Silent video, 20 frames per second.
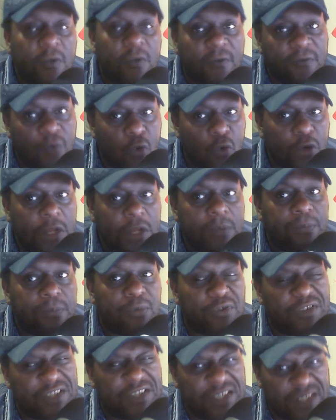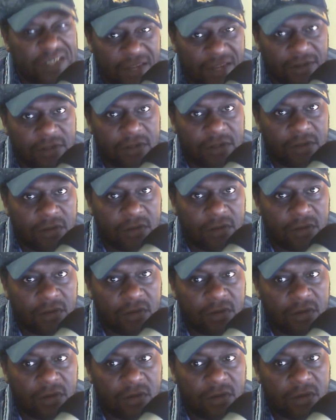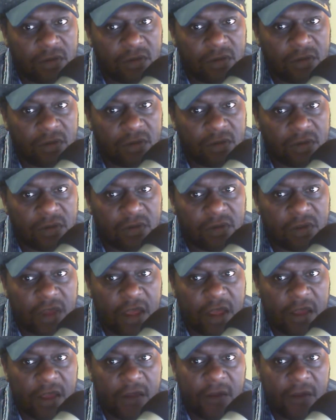40%. Okay.